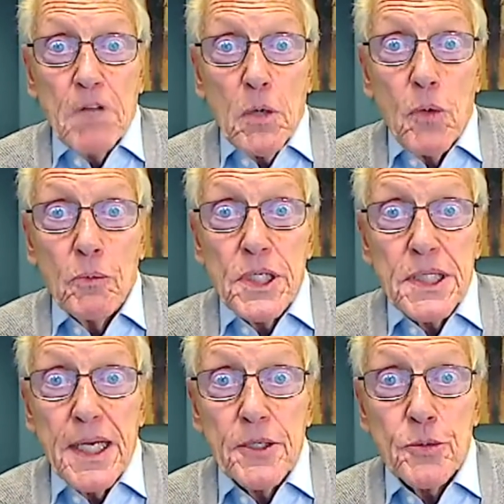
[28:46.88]
what we
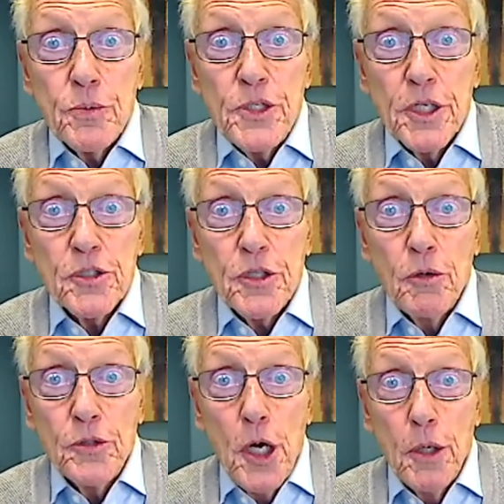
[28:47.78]
say is we just
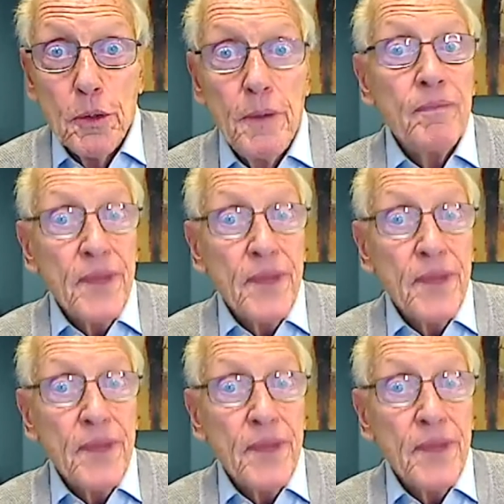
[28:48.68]
don't know.